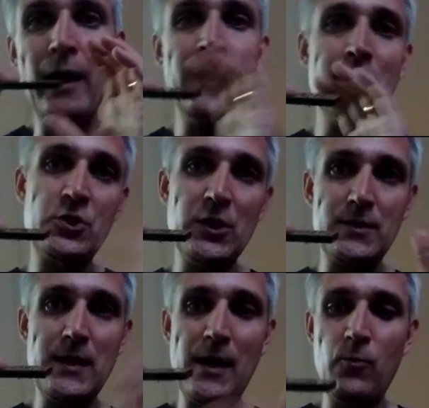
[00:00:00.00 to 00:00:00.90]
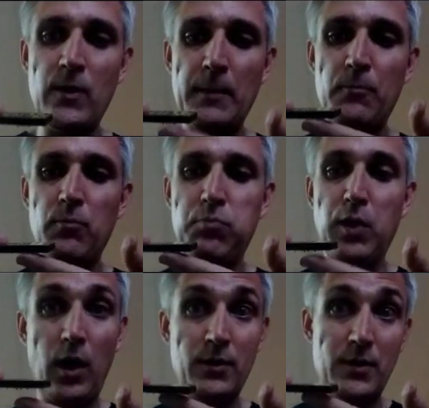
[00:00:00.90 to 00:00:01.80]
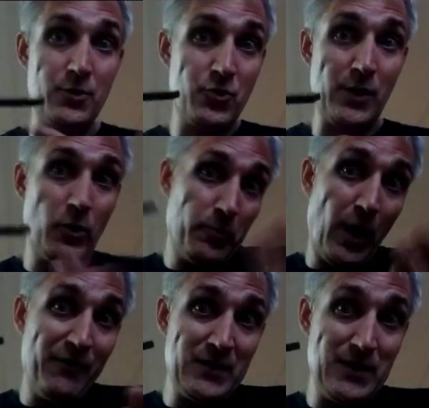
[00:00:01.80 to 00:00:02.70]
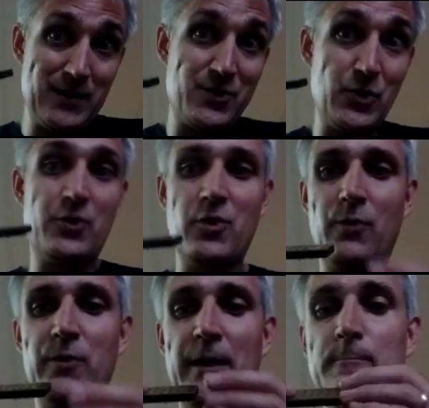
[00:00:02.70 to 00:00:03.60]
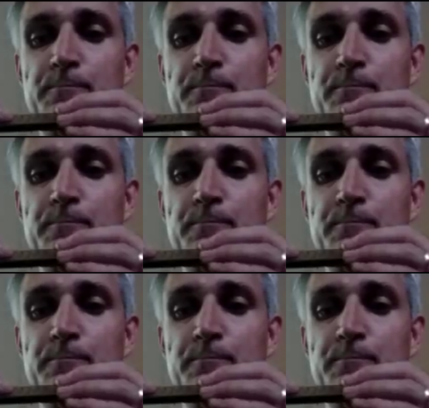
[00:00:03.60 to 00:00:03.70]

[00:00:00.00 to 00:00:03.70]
And it shuts down when I block the draw note. Obviously, it's the draw reed.